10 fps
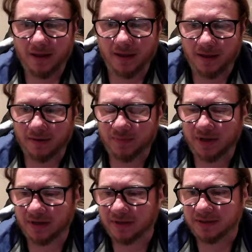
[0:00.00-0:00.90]
and
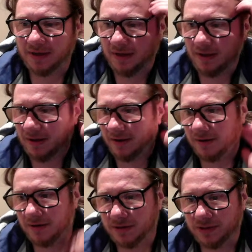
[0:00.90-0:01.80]
meetings.
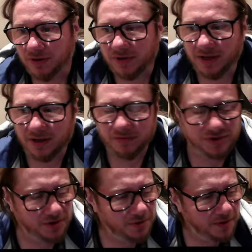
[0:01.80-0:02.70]
So thank you
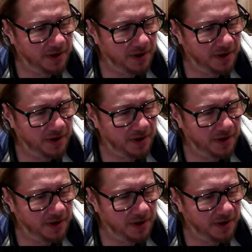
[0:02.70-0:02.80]
too